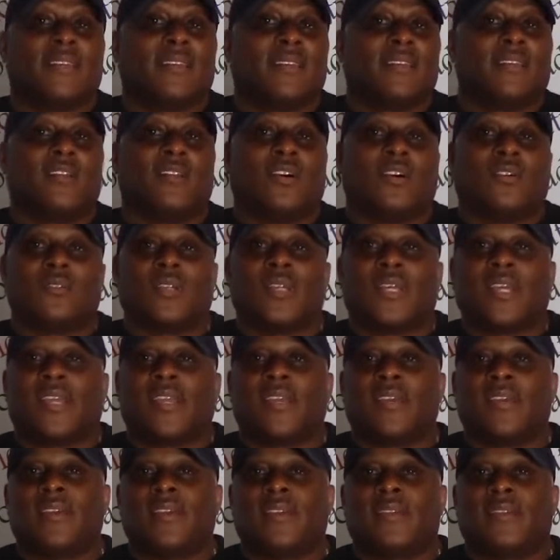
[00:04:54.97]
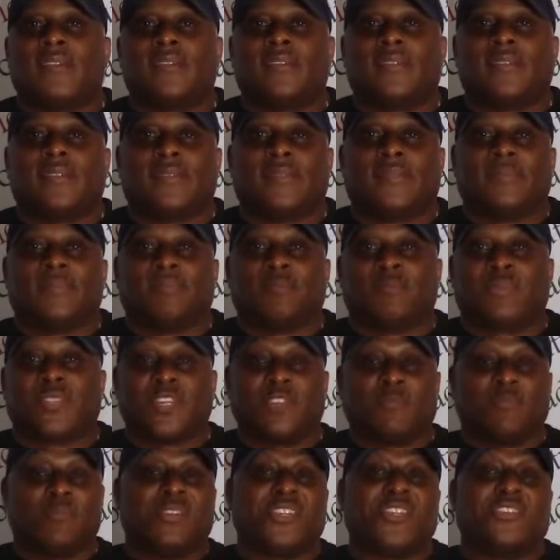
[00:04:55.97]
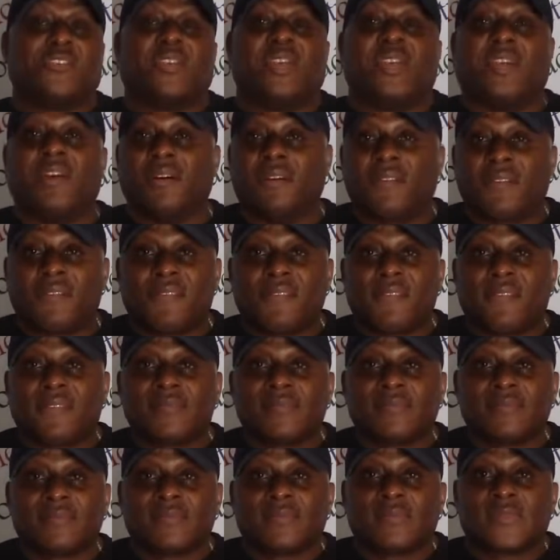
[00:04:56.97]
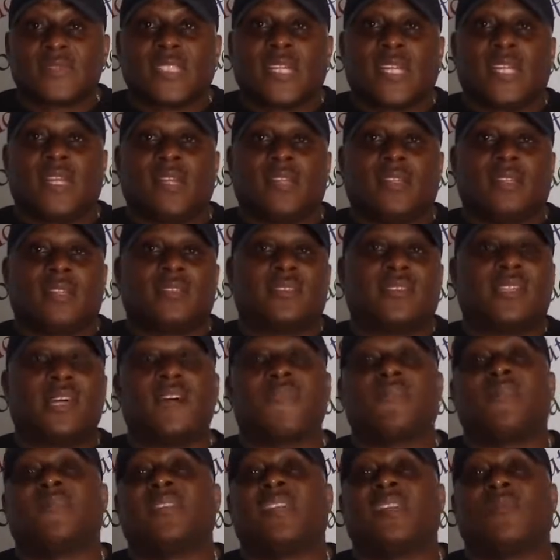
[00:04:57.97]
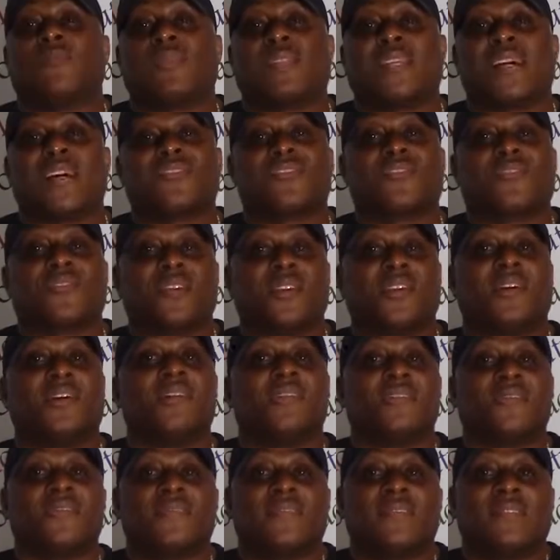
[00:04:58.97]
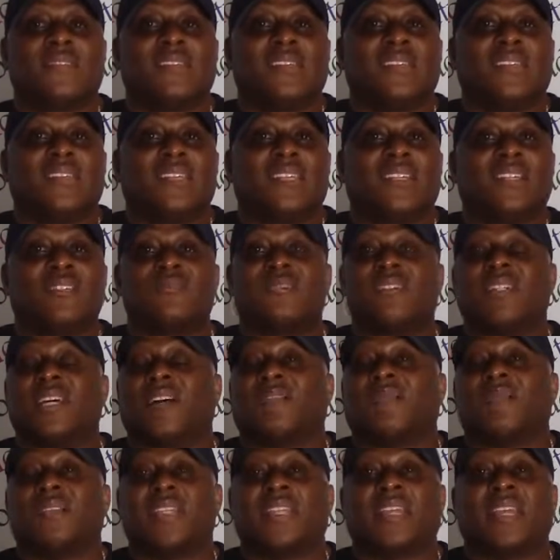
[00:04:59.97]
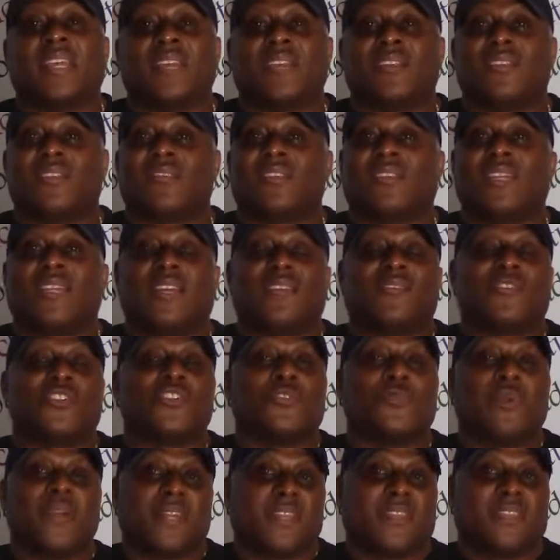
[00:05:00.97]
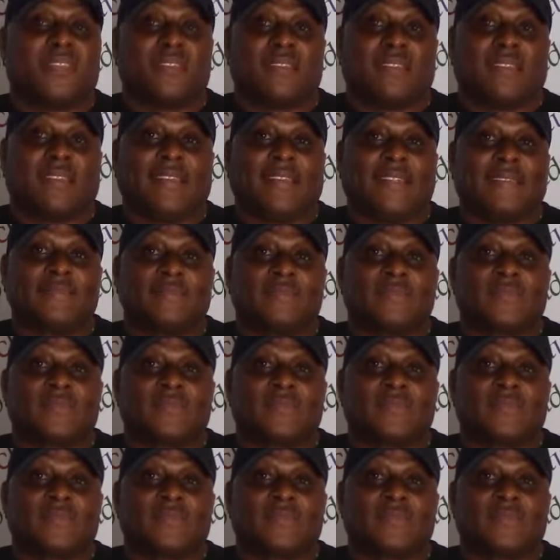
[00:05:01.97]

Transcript: You know, it could um, could be your health, and definitely without your health, you definitely can't can't do anything.